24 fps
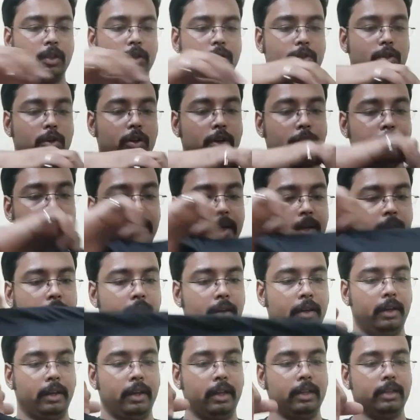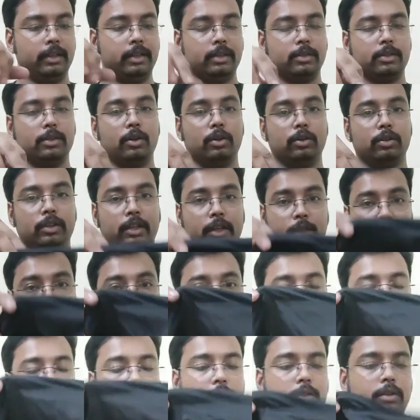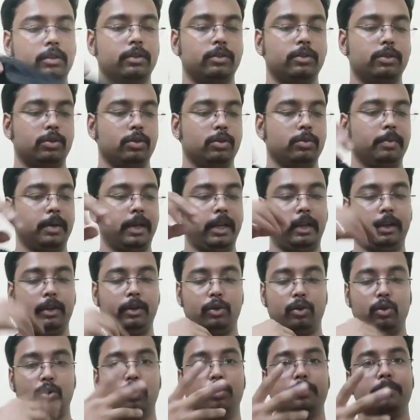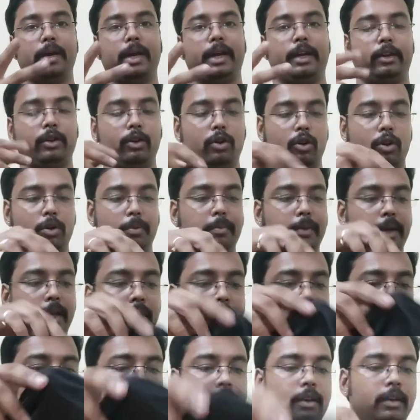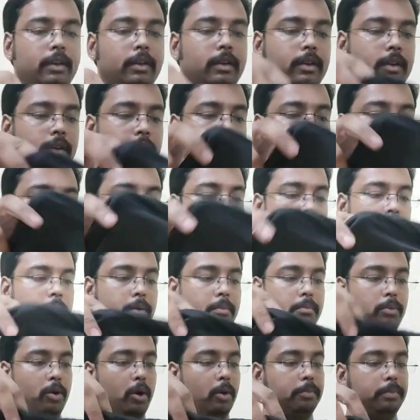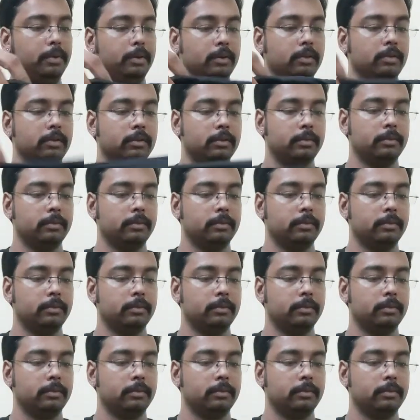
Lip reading: Sorry, my health is not that good, so my tone might not be proper.